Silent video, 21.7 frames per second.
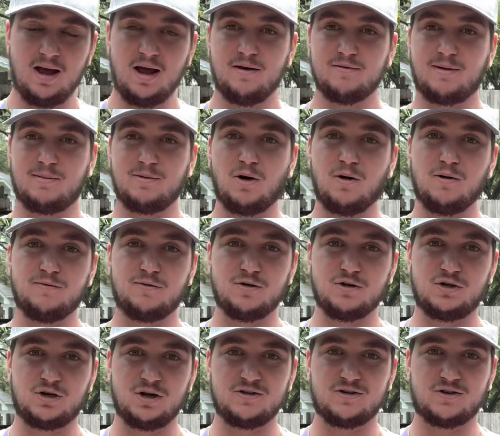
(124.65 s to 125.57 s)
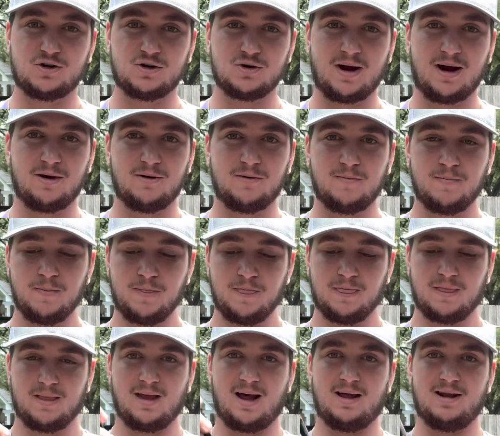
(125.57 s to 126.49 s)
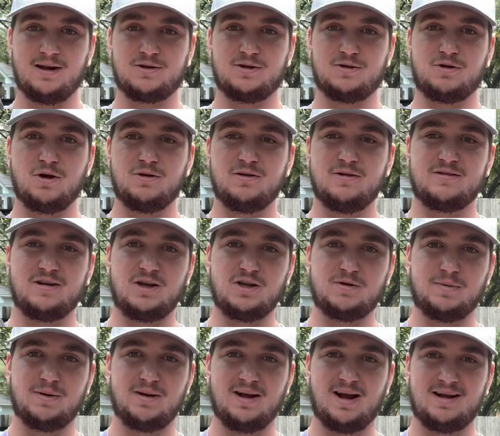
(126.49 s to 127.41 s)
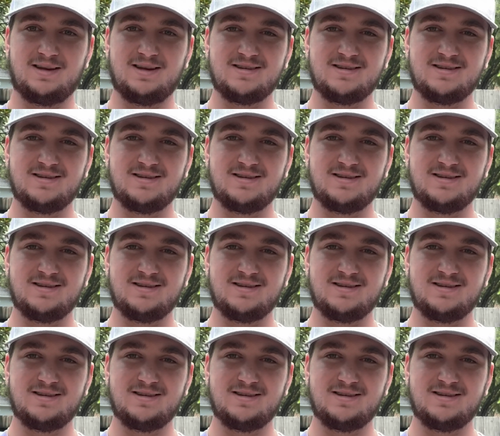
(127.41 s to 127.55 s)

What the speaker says: If I'm going for just trout, I like to throw this HP Light.